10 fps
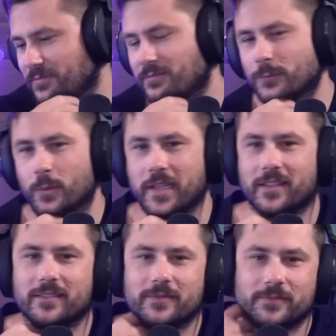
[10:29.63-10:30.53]

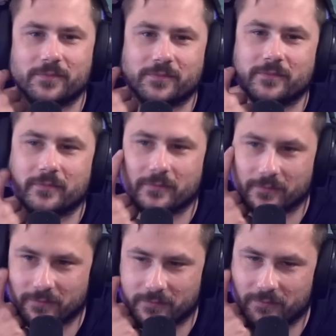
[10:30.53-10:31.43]

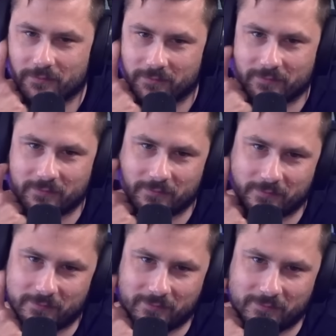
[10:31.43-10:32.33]

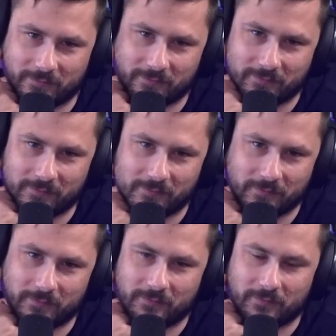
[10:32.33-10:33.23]

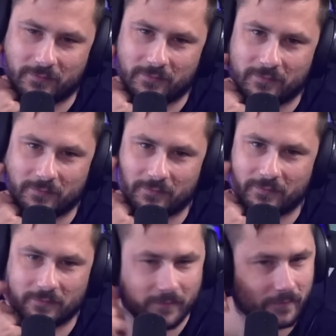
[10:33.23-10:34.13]

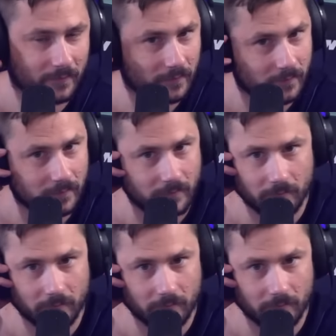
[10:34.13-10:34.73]
(not speaking)